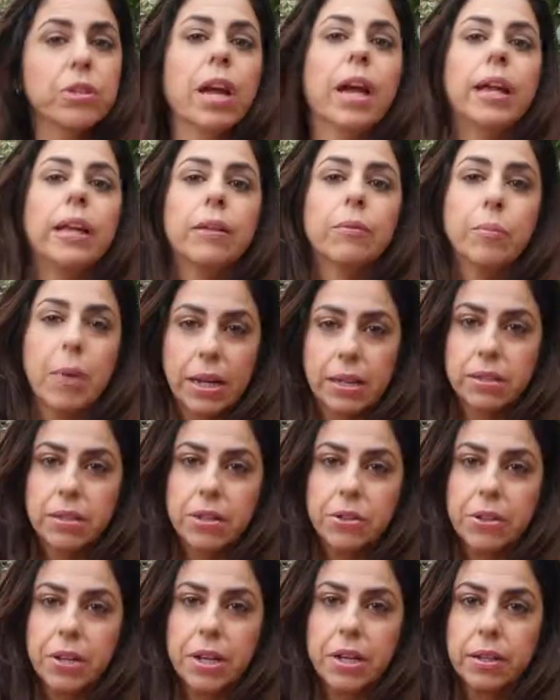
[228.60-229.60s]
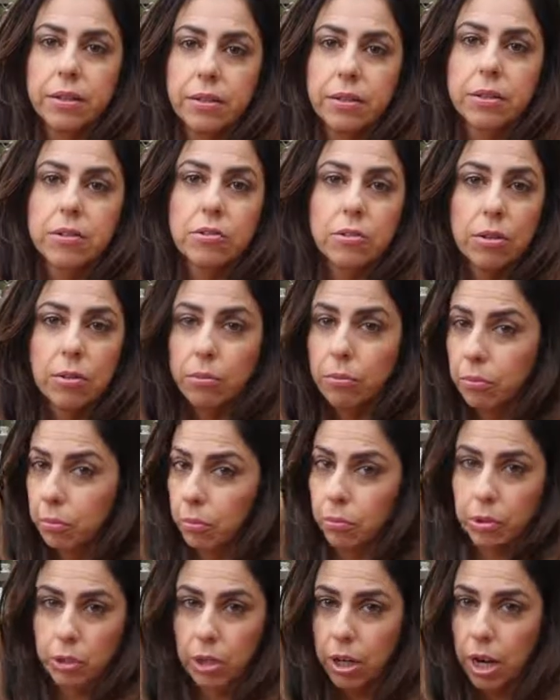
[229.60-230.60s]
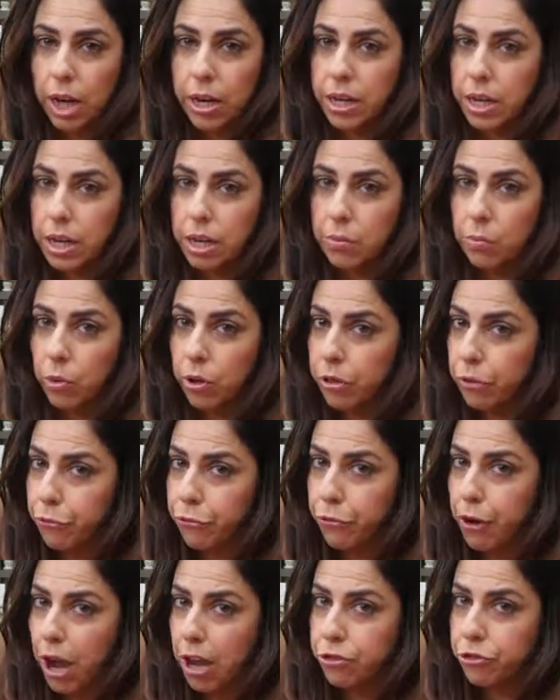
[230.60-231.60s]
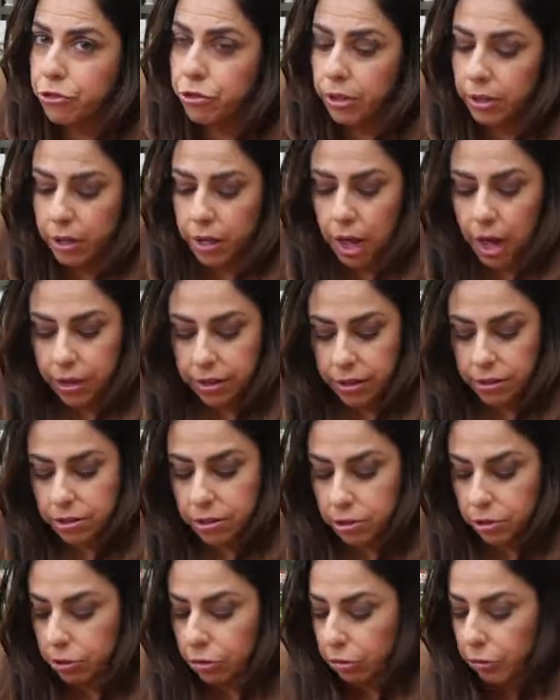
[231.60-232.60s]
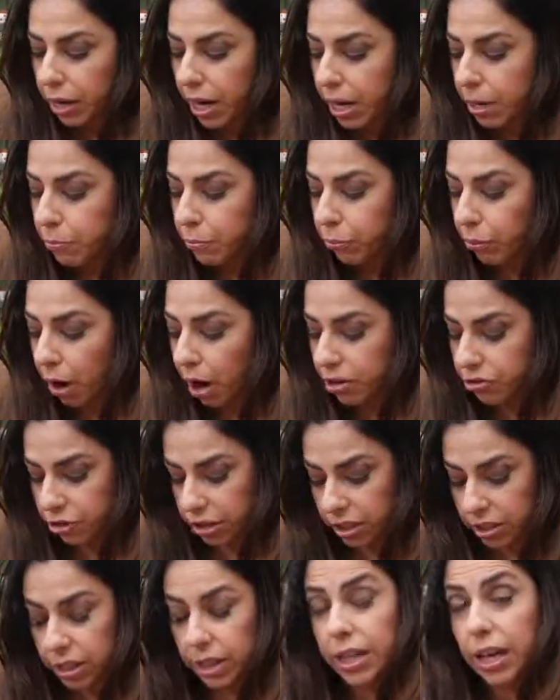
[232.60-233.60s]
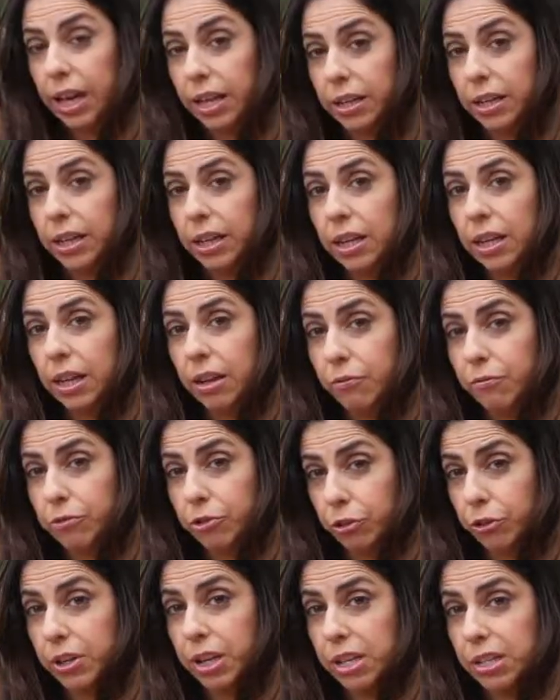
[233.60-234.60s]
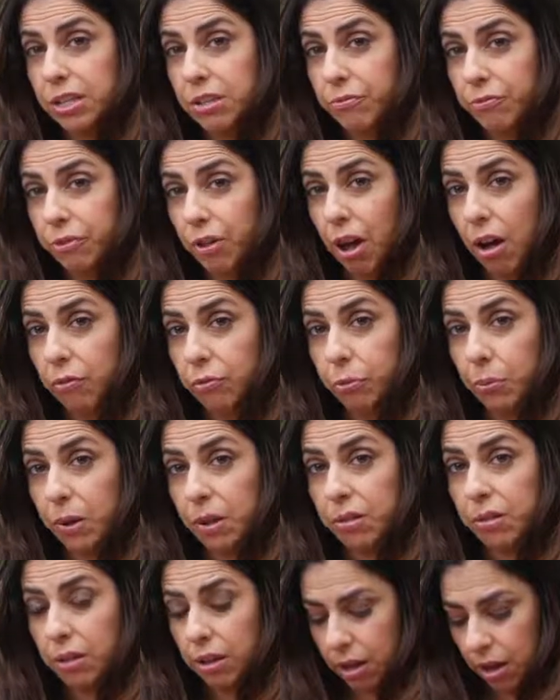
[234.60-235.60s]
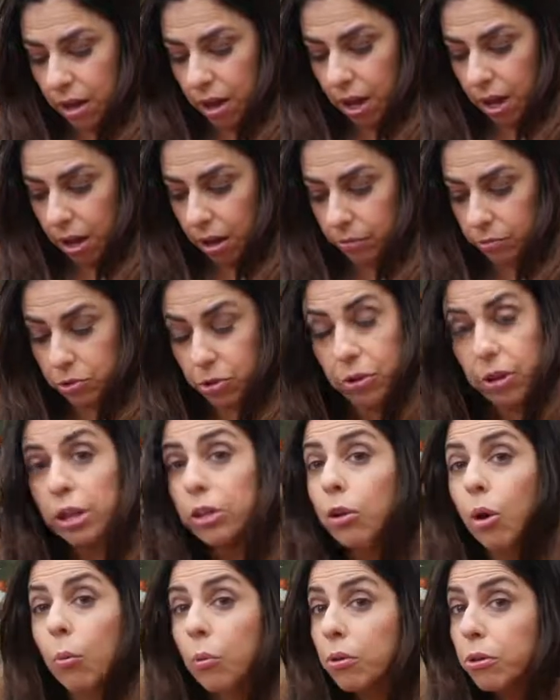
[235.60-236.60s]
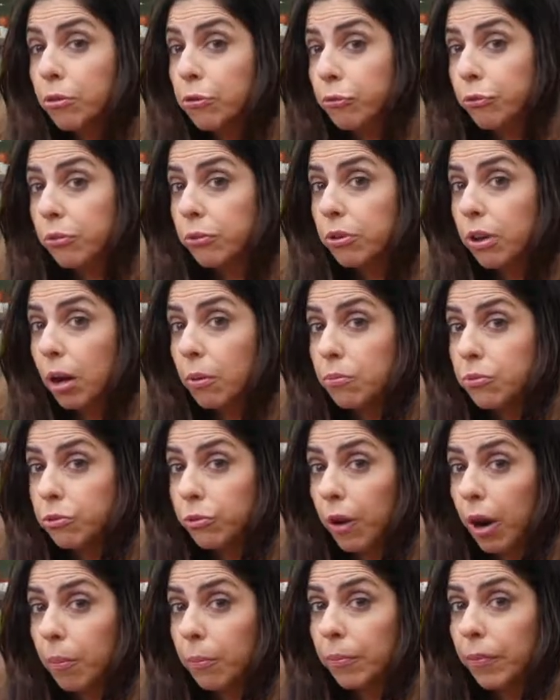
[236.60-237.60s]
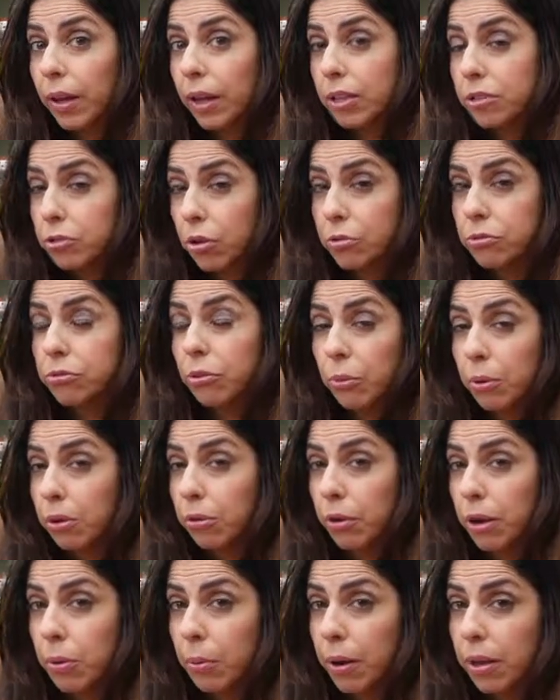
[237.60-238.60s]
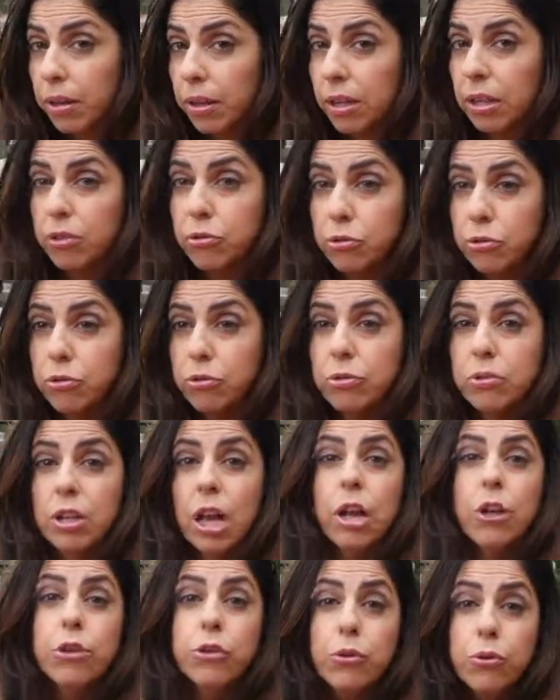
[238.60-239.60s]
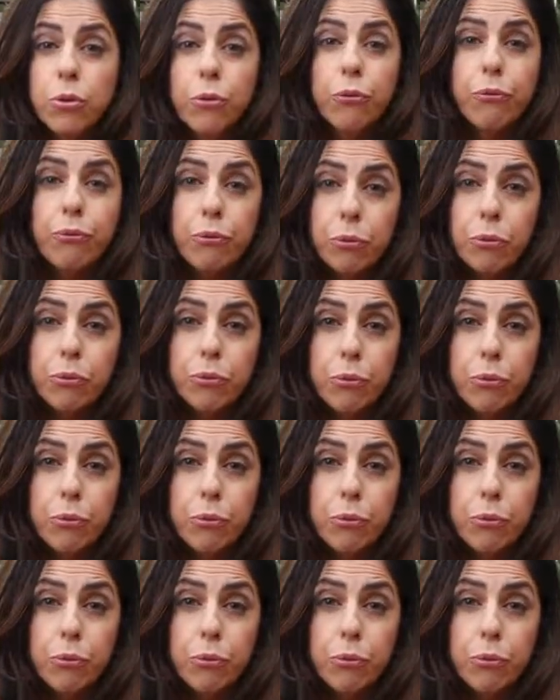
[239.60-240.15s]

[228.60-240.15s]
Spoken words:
and bacteria. So you got to eat them when they're fresh. And this is a great project to get your kids involved with, so they know where their food comes from. It's also a great way to introduce a new food